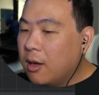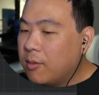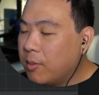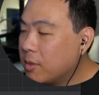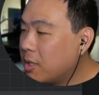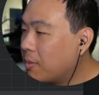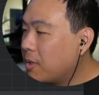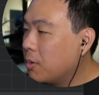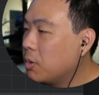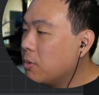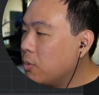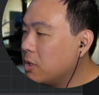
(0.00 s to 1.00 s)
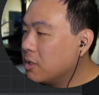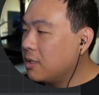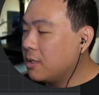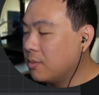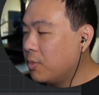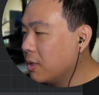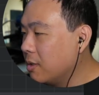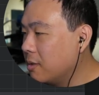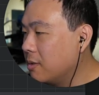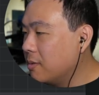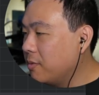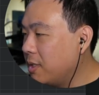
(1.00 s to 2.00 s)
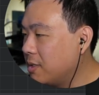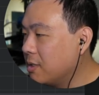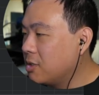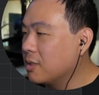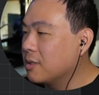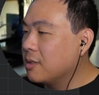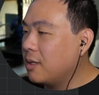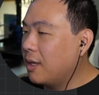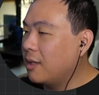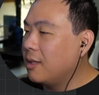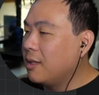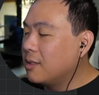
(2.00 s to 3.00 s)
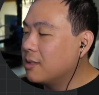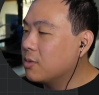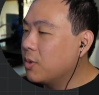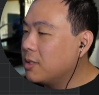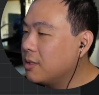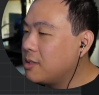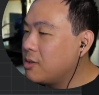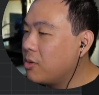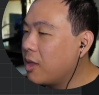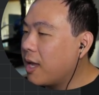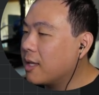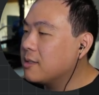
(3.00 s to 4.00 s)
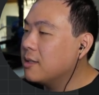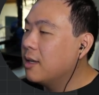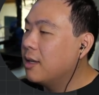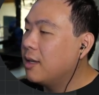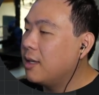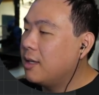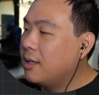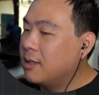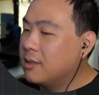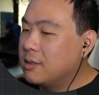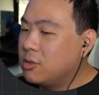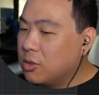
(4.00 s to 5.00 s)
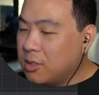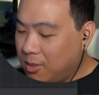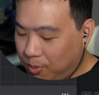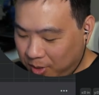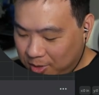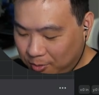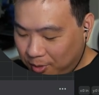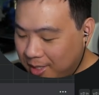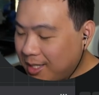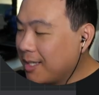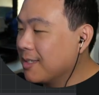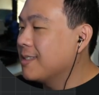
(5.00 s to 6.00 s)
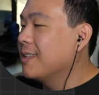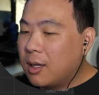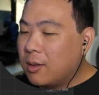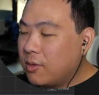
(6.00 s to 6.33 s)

From the top down, we just need to build these stitches. And the easiest way to do that is just a bunch of rectangles.